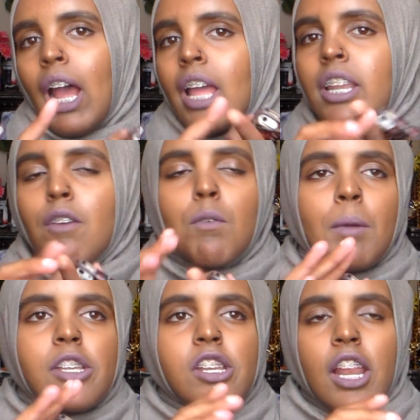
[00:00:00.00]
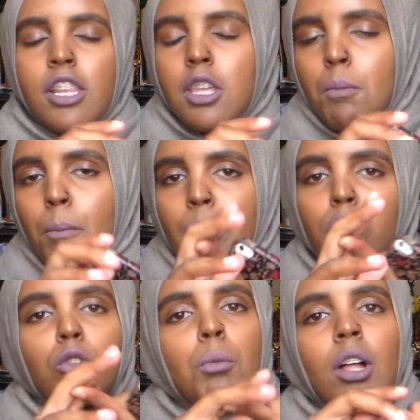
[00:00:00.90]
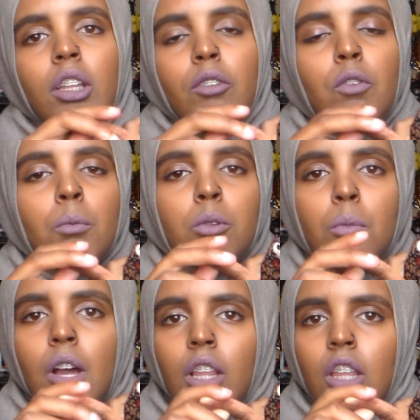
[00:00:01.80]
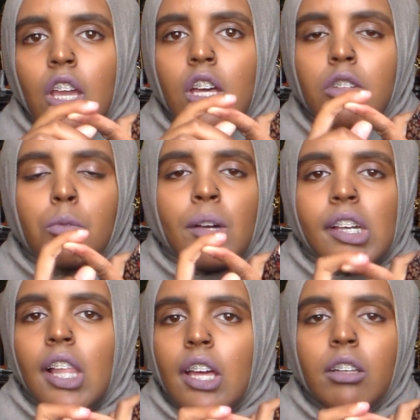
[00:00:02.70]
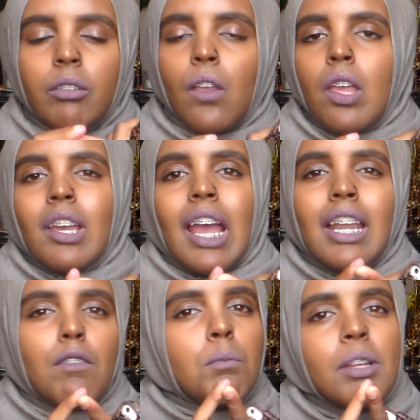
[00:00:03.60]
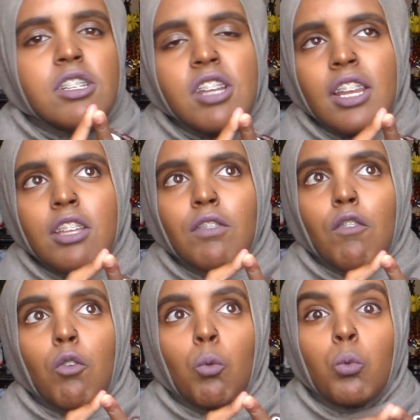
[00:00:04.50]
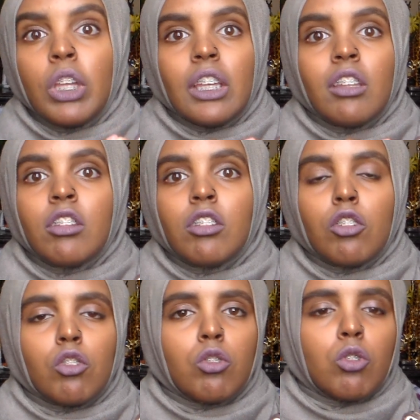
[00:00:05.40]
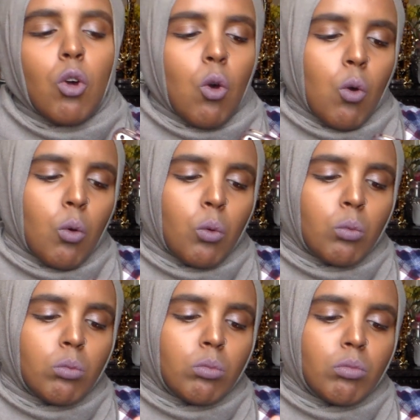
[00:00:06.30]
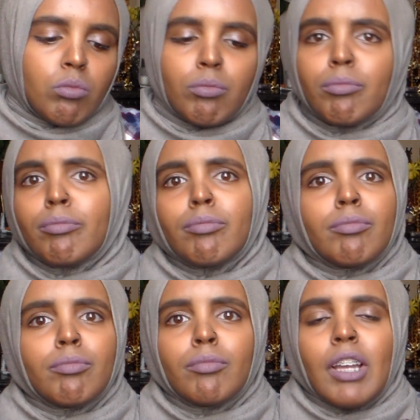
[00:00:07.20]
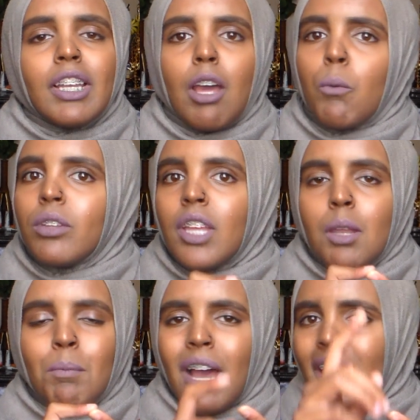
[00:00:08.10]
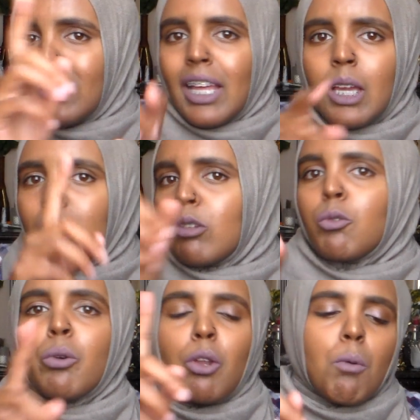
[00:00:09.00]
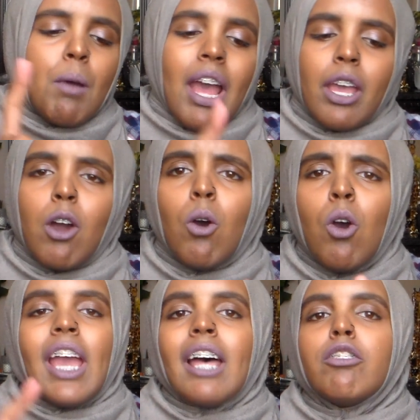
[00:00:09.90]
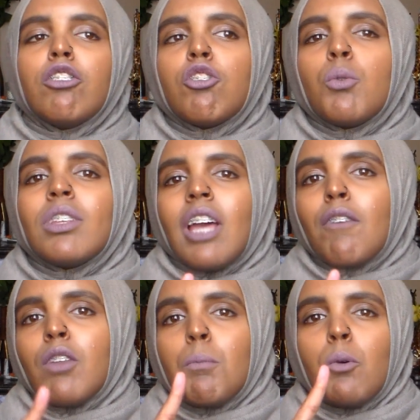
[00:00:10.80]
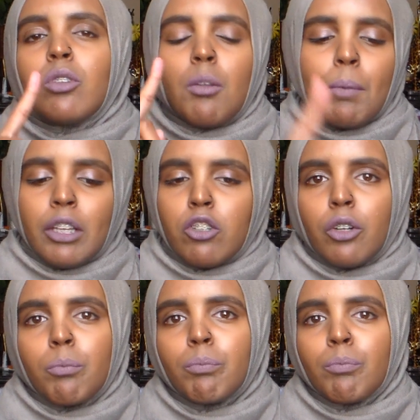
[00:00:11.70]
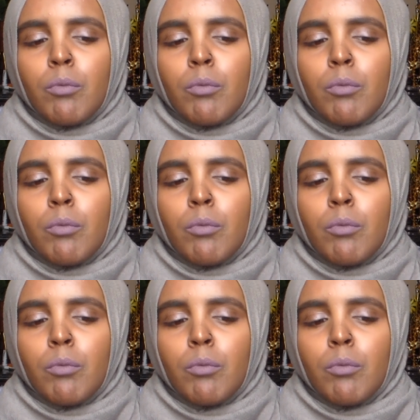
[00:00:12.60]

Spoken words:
I had never mentioned anything about being from Somaliland. I never mentioned any of that for weeks. So... and that wasn't in my like Twitter bio. He answered 2 weeks after I posted the picture.